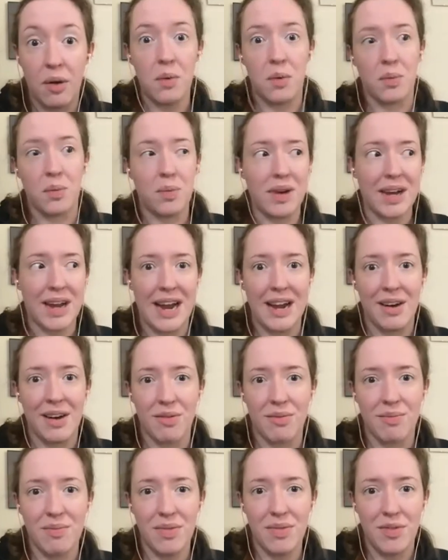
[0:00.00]
ooh, what kind
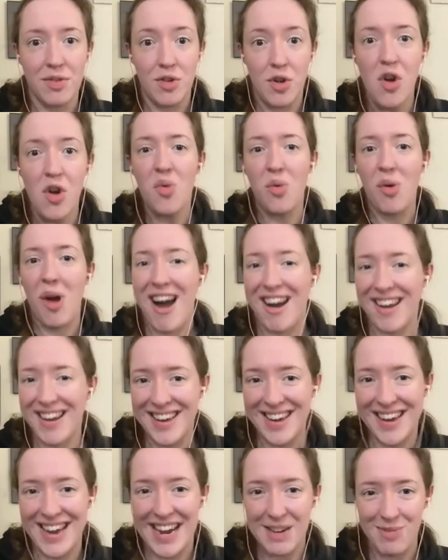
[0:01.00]
of new rock
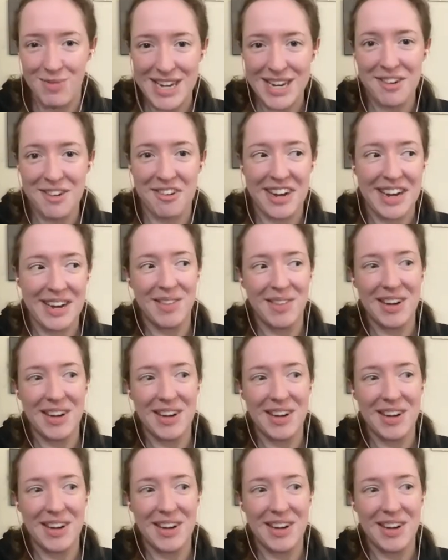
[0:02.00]
can we create?